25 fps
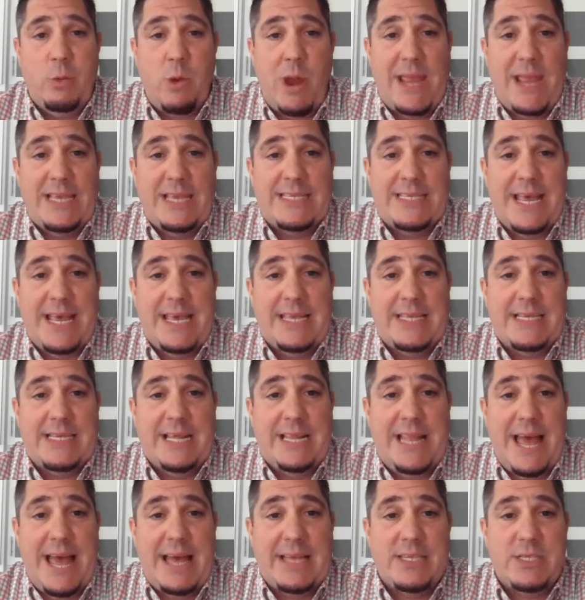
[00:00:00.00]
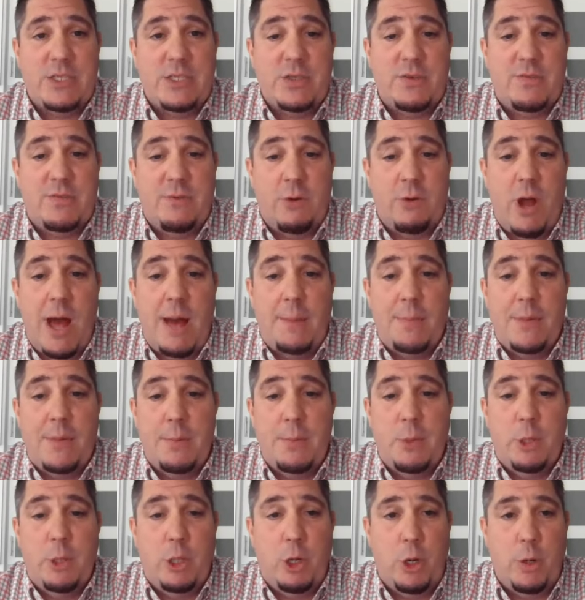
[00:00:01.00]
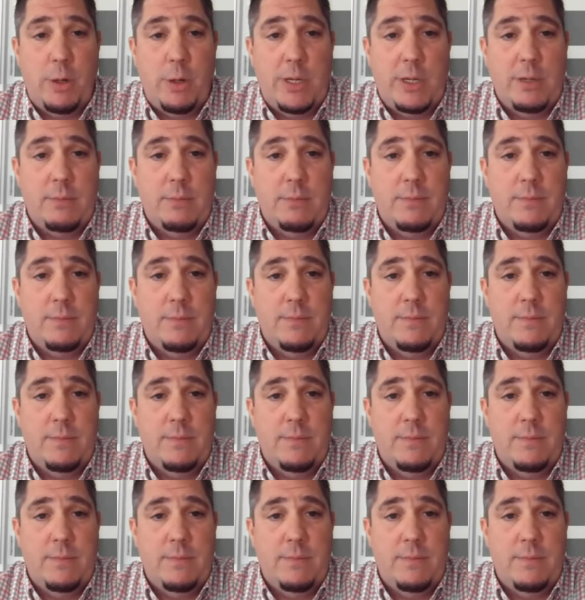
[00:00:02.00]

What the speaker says: right-sized classes for optimal learning.